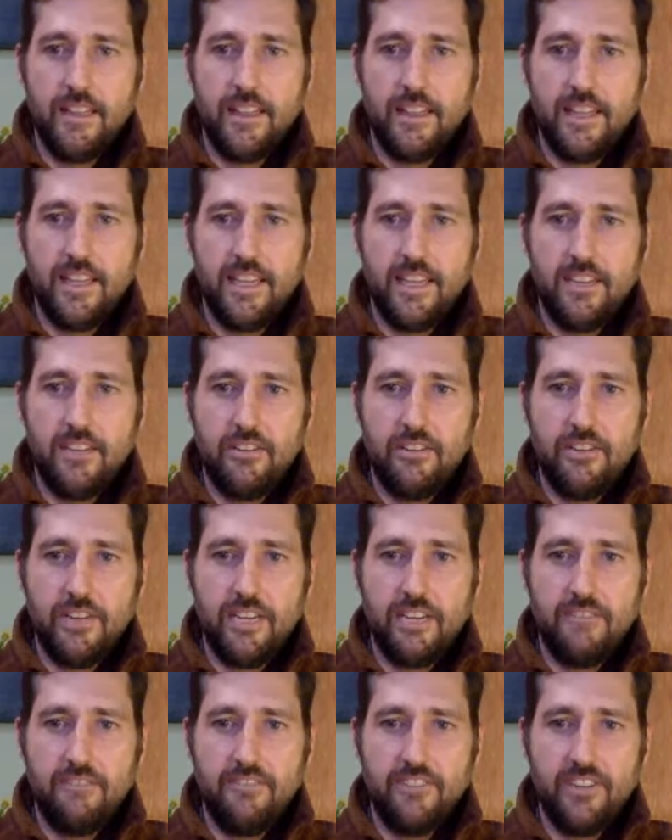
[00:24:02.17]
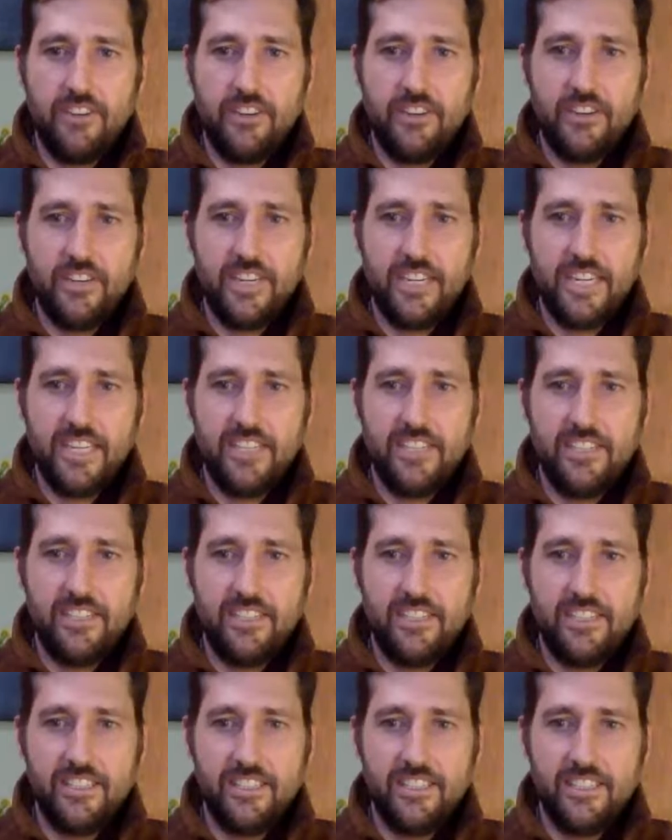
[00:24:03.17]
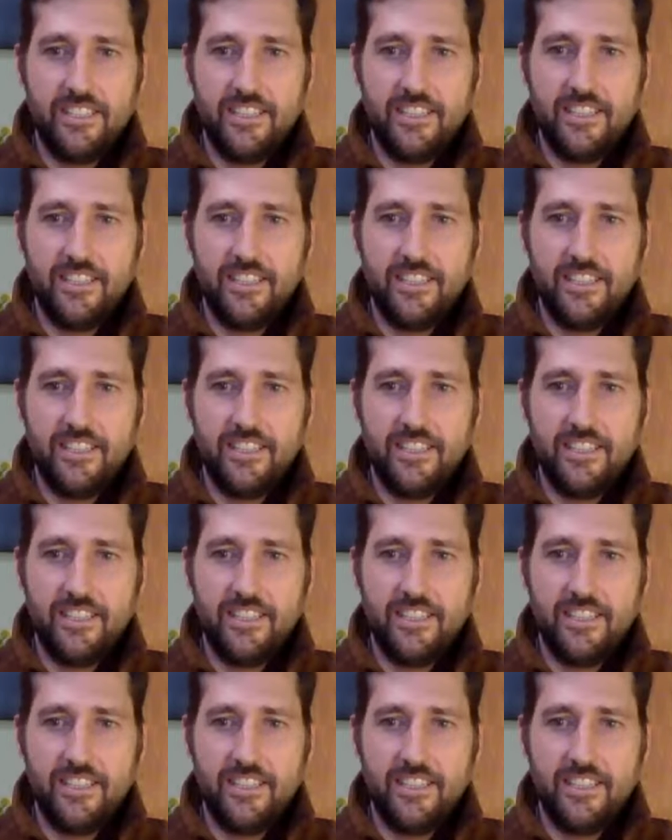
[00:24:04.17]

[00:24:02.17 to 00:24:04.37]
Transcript: Thank you again for your attention.